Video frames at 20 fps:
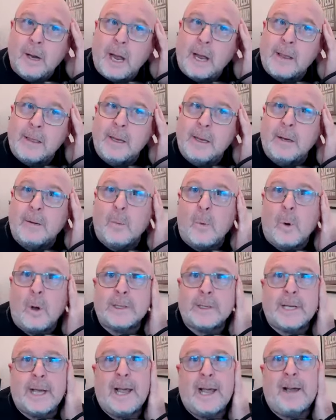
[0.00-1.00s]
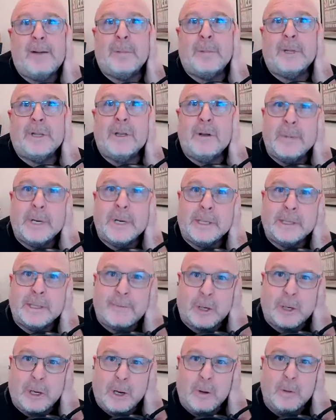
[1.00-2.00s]
I think, want to have, but nobody's
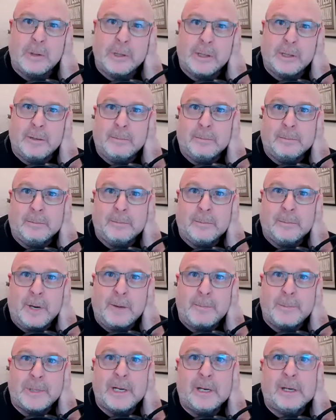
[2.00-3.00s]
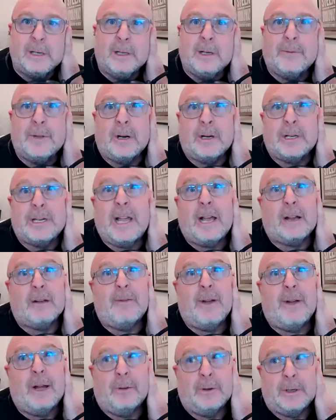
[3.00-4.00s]
ever coached them, right? Particularly if they're a tech
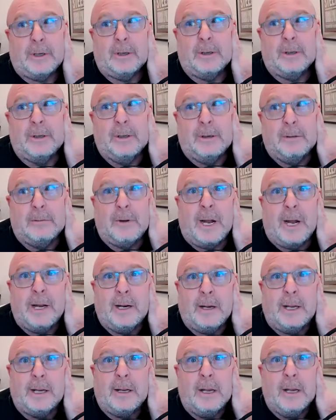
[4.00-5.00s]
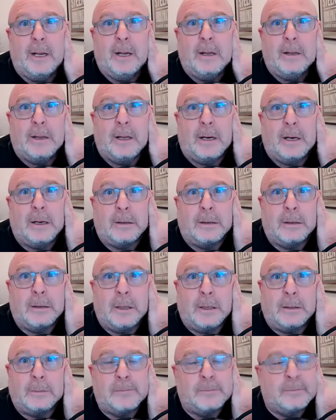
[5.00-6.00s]
founder, yeah. right? Like they're, yeah.
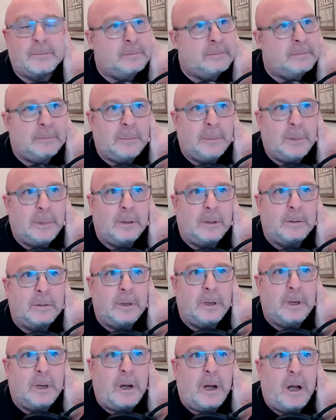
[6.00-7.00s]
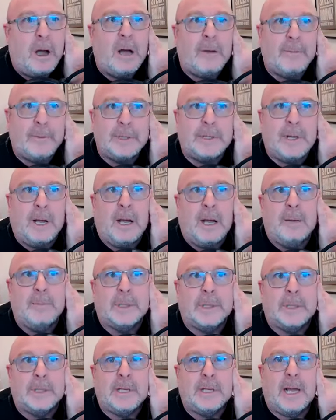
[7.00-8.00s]
you know, you know,
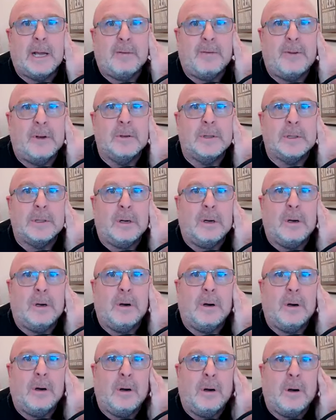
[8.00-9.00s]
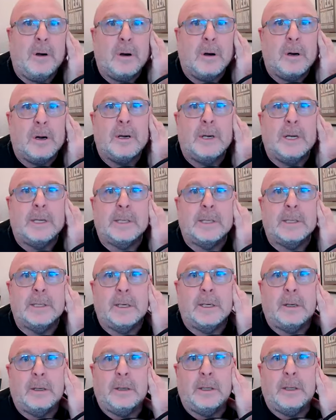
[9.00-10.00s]
oftentimes the tech folks aren't
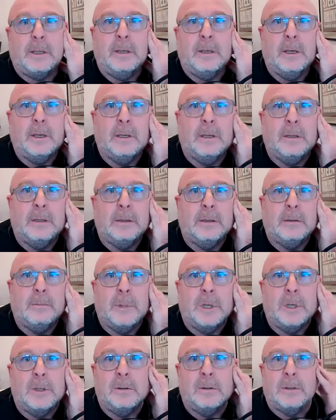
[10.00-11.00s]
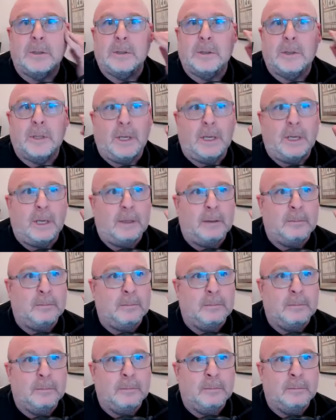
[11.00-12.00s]
necessarily the most
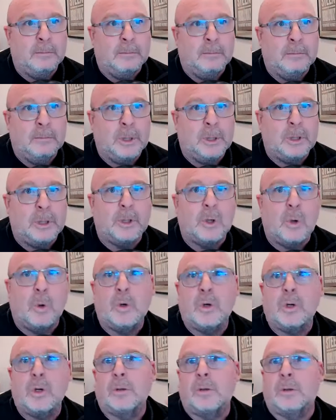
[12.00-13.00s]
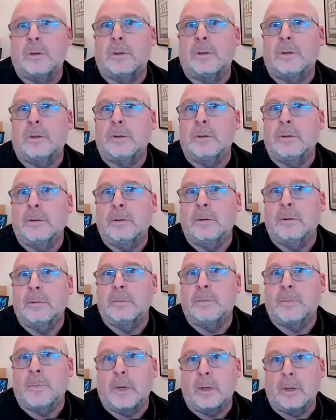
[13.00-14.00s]
um, social
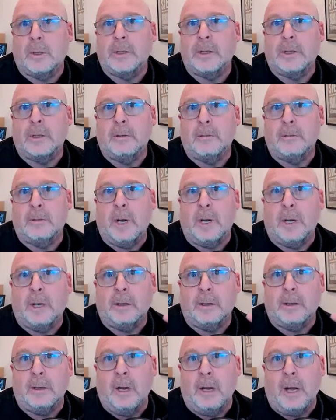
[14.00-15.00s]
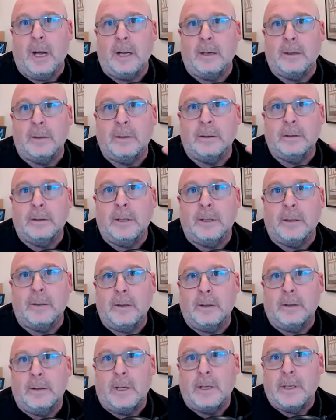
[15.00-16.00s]
person, right? Like they're not, you know,
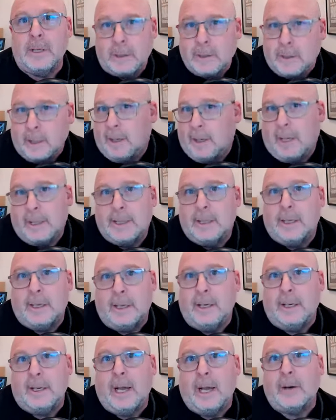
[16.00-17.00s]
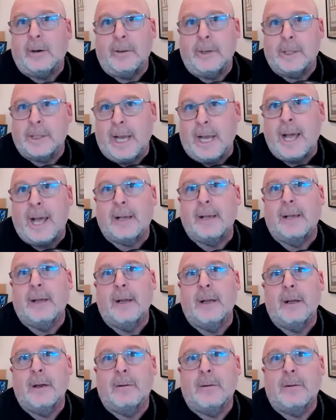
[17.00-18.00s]
they they like to yeah. geek out on the tech,
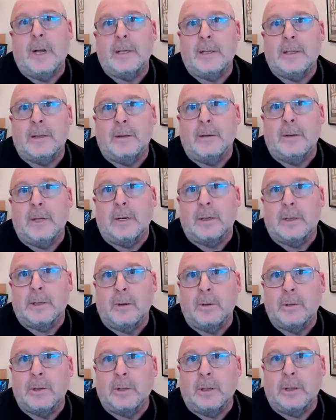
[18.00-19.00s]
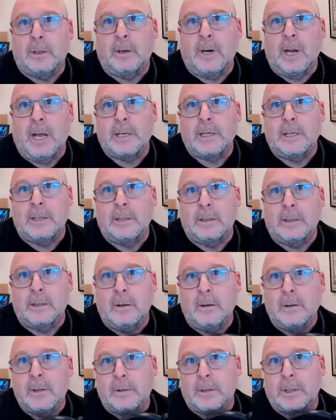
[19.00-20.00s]
right? So yeah. their social interactions and
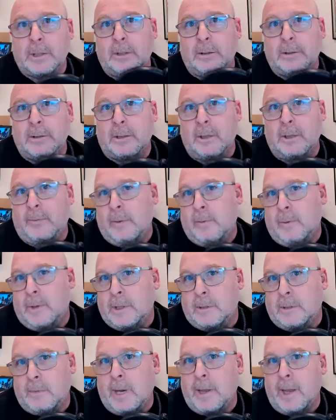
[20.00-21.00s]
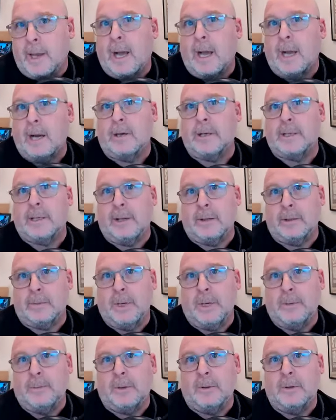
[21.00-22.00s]
social skills are different, which is why they hire
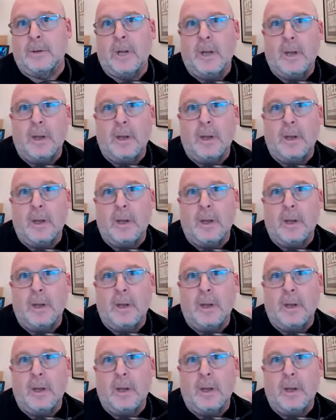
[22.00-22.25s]
salespeople.